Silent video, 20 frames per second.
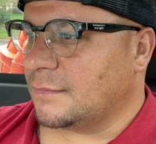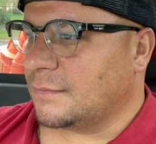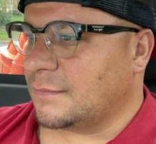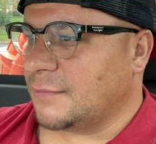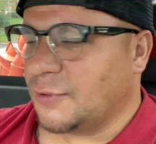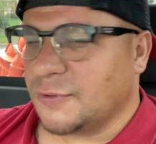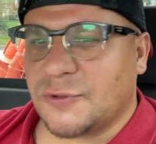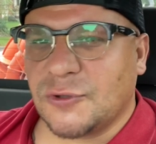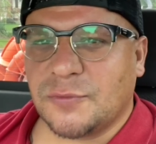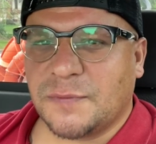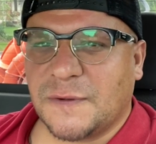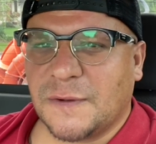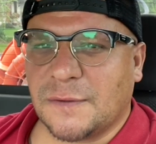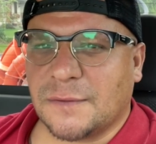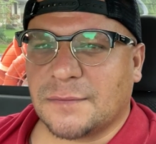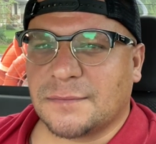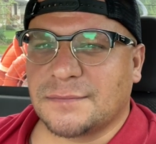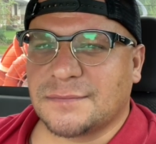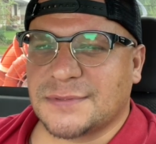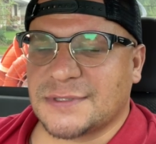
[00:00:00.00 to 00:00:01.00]
YouTube
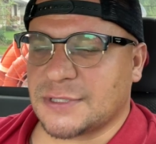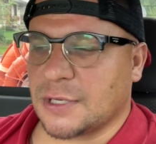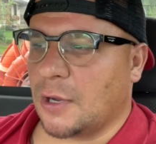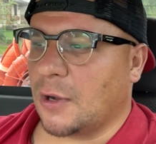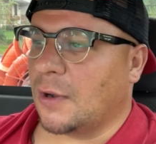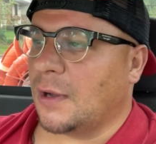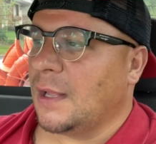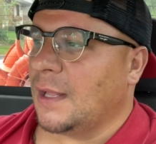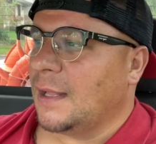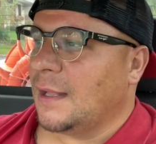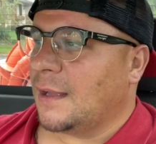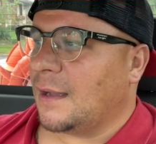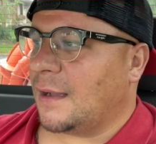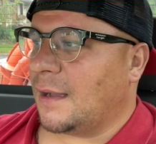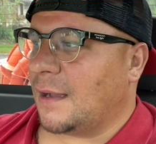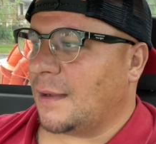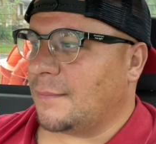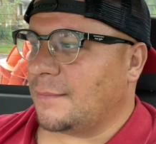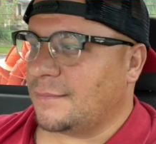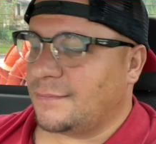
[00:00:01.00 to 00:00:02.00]
too. So
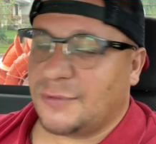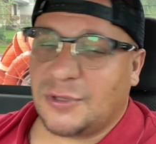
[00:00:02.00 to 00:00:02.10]
um,